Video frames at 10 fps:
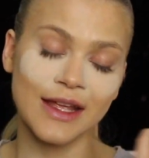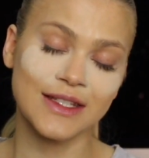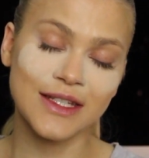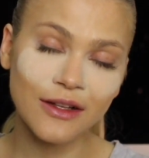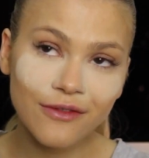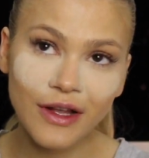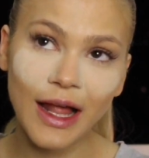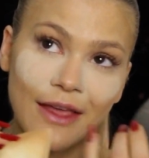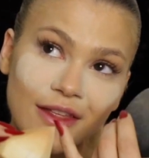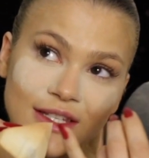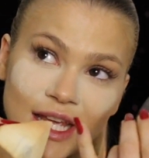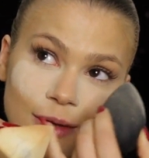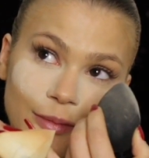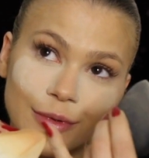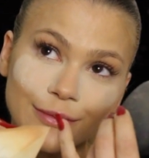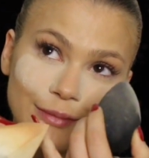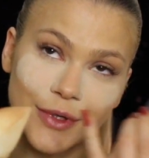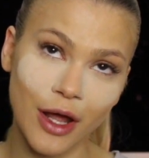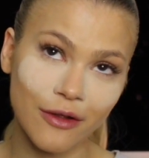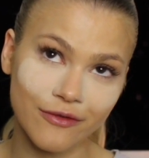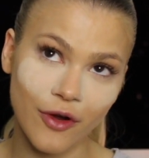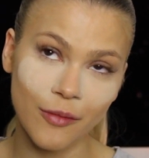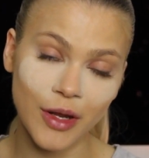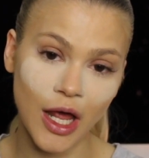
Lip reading: And I still feel like the tip not firm